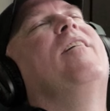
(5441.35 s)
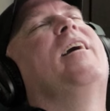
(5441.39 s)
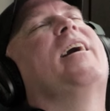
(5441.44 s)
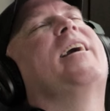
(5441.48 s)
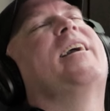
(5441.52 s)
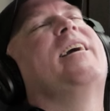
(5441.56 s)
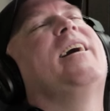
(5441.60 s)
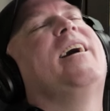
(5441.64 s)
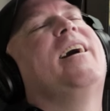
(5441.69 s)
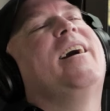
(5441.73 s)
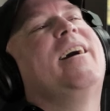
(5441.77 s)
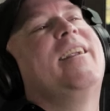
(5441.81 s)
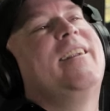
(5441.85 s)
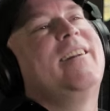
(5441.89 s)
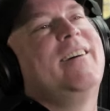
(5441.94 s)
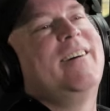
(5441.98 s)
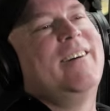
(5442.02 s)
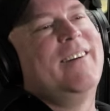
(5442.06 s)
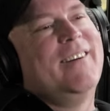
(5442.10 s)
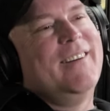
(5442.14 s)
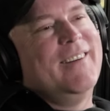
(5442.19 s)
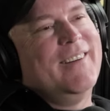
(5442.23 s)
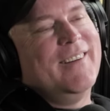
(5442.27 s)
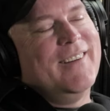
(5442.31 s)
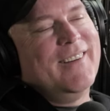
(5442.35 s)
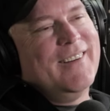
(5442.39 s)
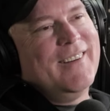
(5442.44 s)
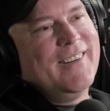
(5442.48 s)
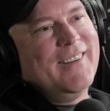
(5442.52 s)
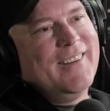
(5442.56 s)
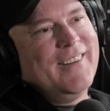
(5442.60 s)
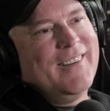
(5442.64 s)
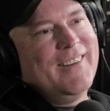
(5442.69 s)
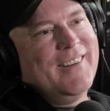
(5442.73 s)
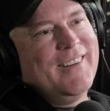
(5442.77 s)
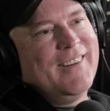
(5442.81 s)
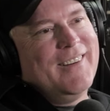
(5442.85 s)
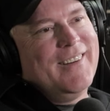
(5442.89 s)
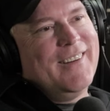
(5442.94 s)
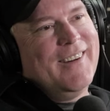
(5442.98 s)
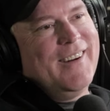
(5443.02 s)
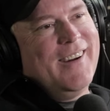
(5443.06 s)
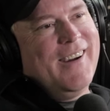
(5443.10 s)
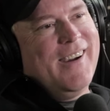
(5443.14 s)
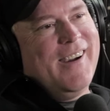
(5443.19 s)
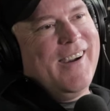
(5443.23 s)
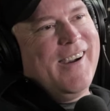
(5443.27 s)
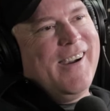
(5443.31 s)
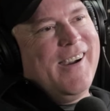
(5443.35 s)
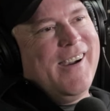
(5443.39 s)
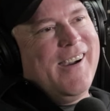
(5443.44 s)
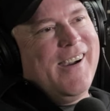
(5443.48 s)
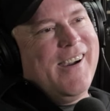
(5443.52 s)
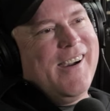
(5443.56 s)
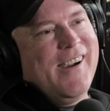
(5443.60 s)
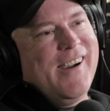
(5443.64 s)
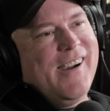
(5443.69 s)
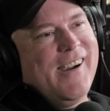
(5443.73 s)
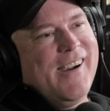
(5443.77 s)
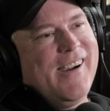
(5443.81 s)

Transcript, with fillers: ready to roll dice. Our